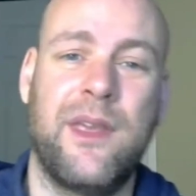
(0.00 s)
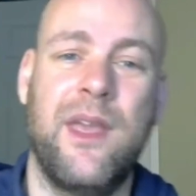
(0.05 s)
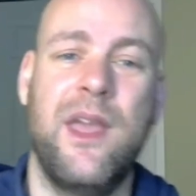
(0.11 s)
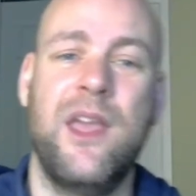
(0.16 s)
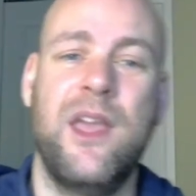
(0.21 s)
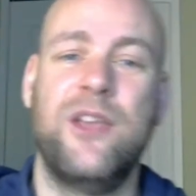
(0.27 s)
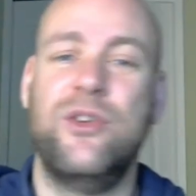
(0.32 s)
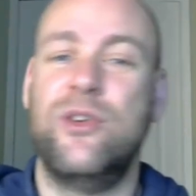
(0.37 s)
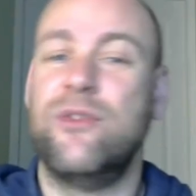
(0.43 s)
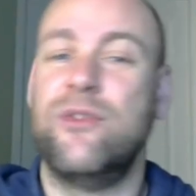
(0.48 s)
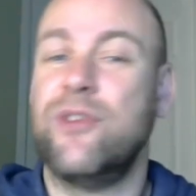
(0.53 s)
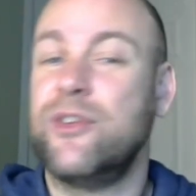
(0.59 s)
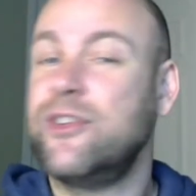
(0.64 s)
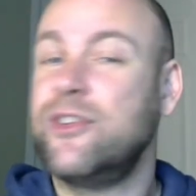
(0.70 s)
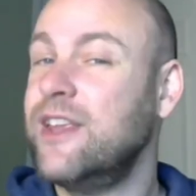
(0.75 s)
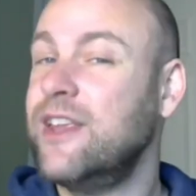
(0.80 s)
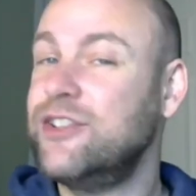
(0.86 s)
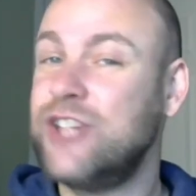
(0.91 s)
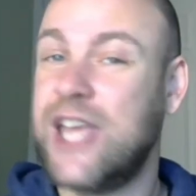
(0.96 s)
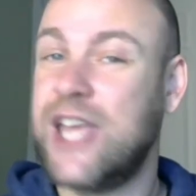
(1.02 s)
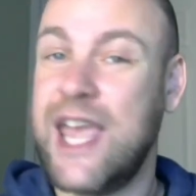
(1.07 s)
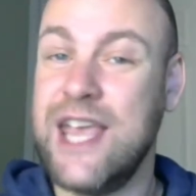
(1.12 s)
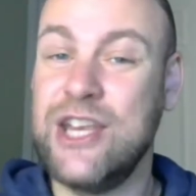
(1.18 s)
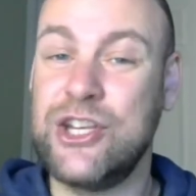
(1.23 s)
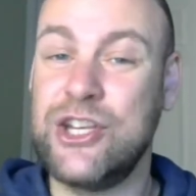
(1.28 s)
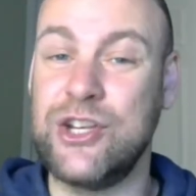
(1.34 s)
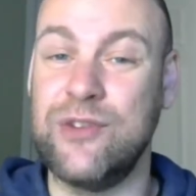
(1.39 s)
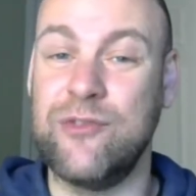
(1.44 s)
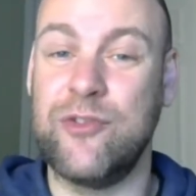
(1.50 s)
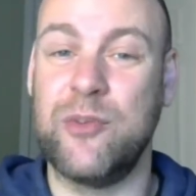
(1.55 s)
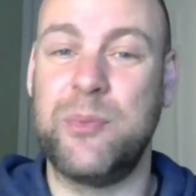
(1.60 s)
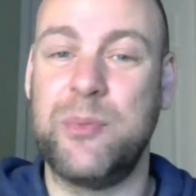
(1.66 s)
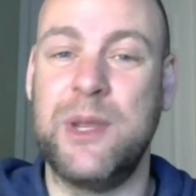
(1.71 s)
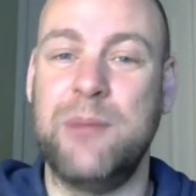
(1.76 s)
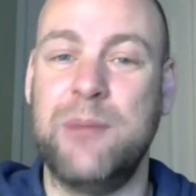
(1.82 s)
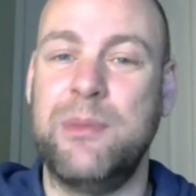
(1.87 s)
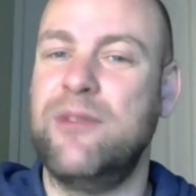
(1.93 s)
Universal education for
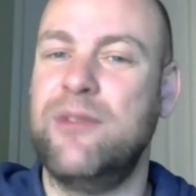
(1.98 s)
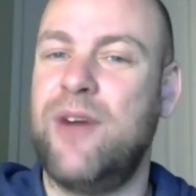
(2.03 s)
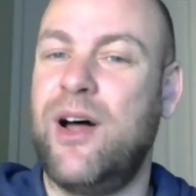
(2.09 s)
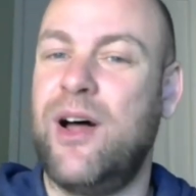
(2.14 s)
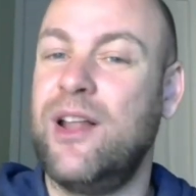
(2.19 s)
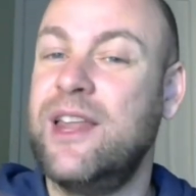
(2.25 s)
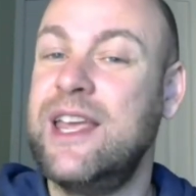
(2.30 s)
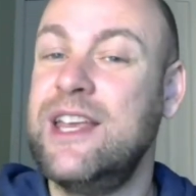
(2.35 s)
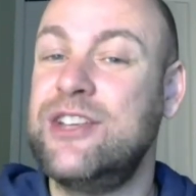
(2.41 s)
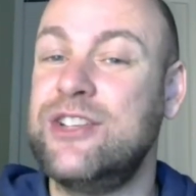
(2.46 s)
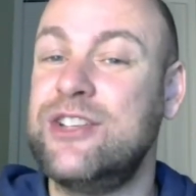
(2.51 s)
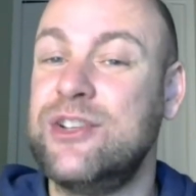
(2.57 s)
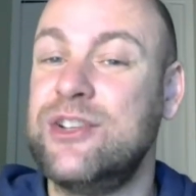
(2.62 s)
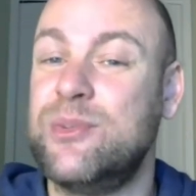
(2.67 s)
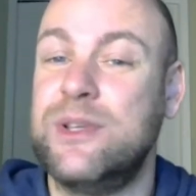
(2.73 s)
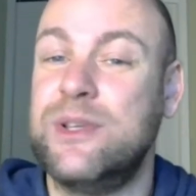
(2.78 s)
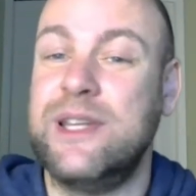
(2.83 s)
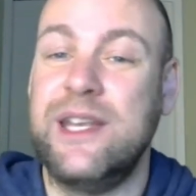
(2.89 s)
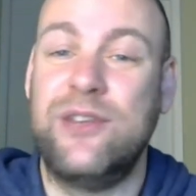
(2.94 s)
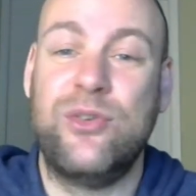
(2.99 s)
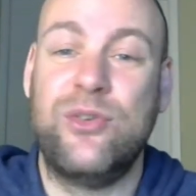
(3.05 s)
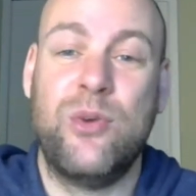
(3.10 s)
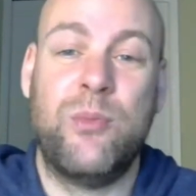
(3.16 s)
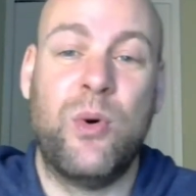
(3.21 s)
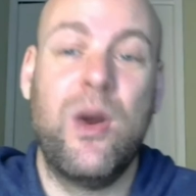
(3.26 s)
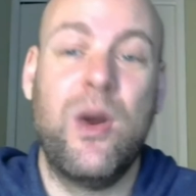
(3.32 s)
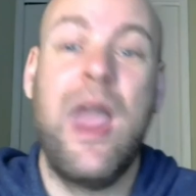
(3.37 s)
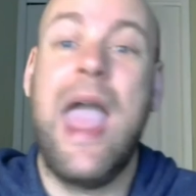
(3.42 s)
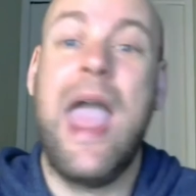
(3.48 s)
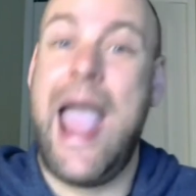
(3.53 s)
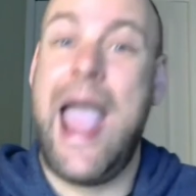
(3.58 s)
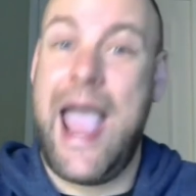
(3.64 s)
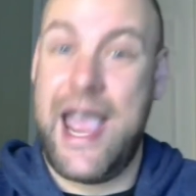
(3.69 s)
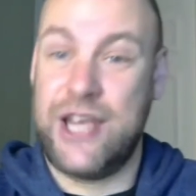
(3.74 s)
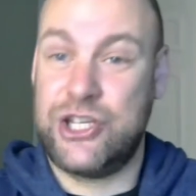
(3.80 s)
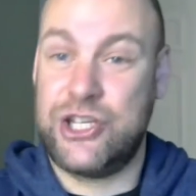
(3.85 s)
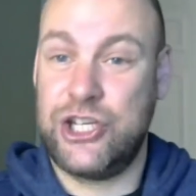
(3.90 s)
people of all ages would lead to a more
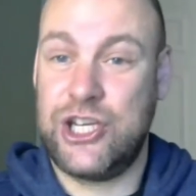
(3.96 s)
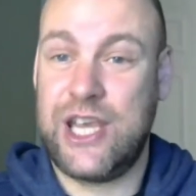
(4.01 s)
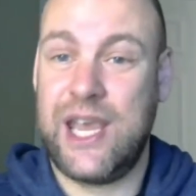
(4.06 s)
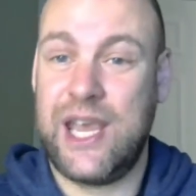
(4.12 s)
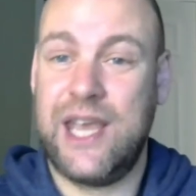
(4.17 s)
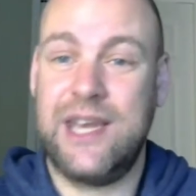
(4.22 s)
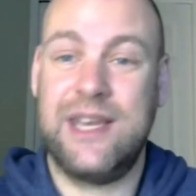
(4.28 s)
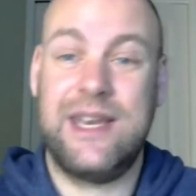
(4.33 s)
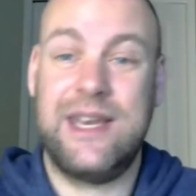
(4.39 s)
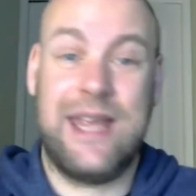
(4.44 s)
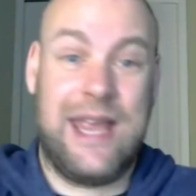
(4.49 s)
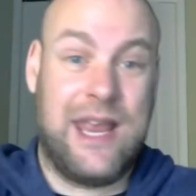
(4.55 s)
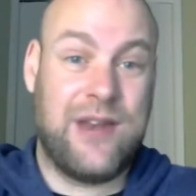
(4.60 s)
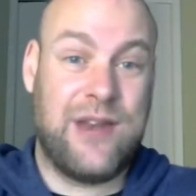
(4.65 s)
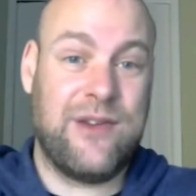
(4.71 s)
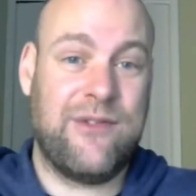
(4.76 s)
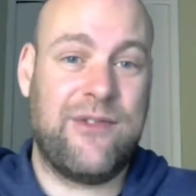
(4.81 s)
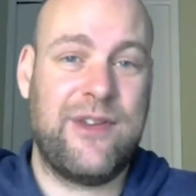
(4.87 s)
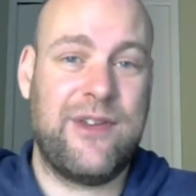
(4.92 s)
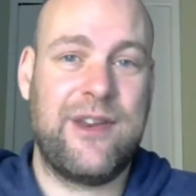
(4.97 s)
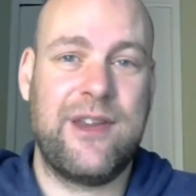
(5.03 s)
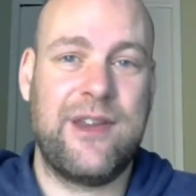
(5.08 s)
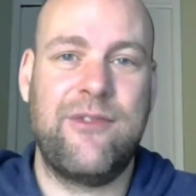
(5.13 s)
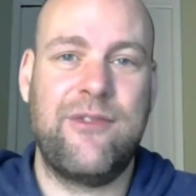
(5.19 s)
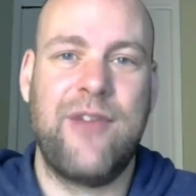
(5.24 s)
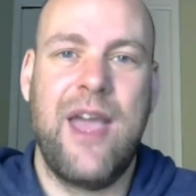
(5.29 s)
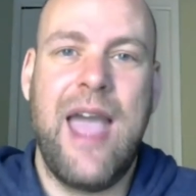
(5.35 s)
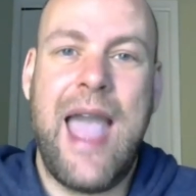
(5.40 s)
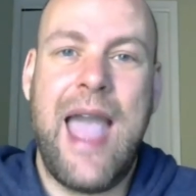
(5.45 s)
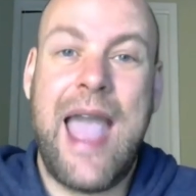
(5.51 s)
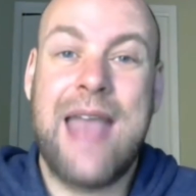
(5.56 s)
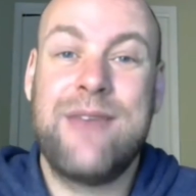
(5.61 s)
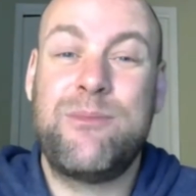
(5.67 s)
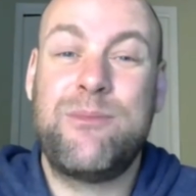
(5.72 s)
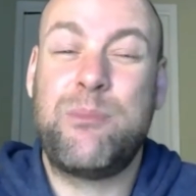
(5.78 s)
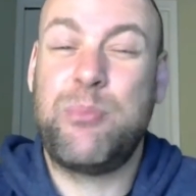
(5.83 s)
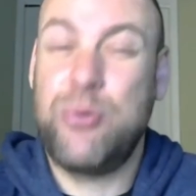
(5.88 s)
educated, innovative,
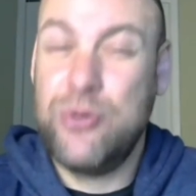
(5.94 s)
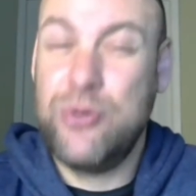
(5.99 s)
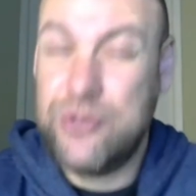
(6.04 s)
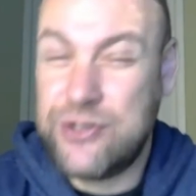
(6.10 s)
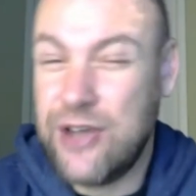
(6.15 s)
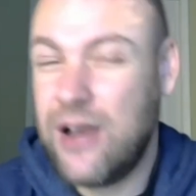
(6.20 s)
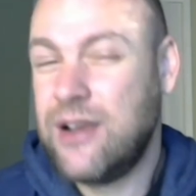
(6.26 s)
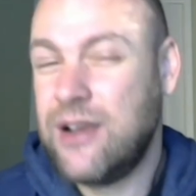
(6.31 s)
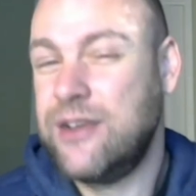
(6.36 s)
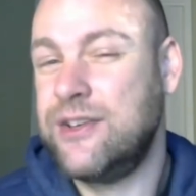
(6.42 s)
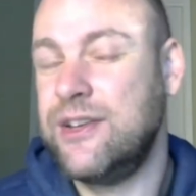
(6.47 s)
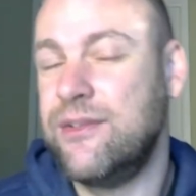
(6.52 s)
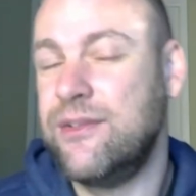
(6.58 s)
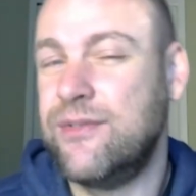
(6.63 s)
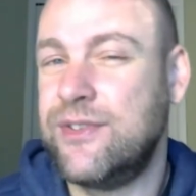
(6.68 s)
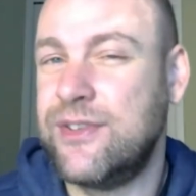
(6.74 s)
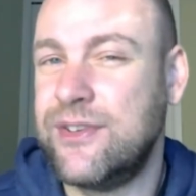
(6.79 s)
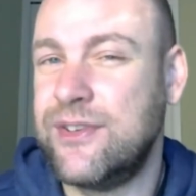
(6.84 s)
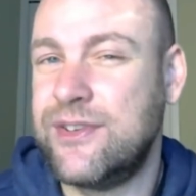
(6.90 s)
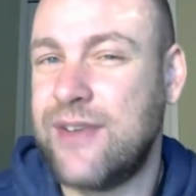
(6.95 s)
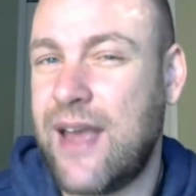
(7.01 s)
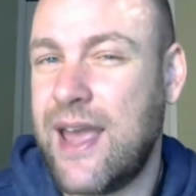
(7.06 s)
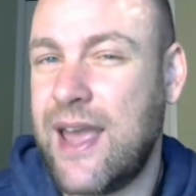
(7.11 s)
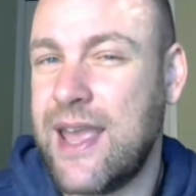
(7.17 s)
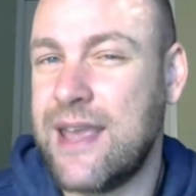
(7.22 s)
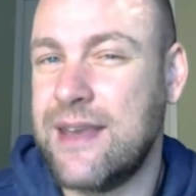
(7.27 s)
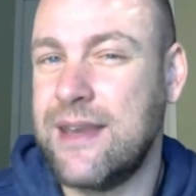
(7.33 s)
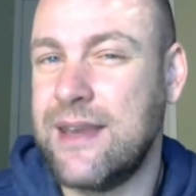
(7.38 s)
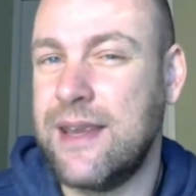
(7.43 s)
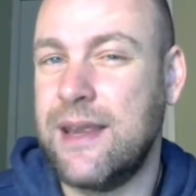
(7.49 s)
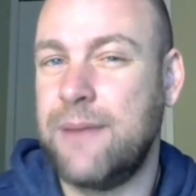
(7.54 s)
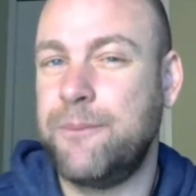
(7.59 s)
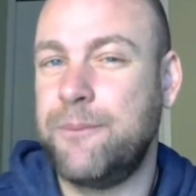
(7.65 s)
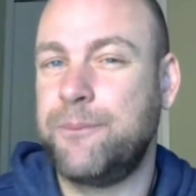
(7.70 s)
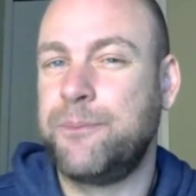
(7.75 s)
and productive society.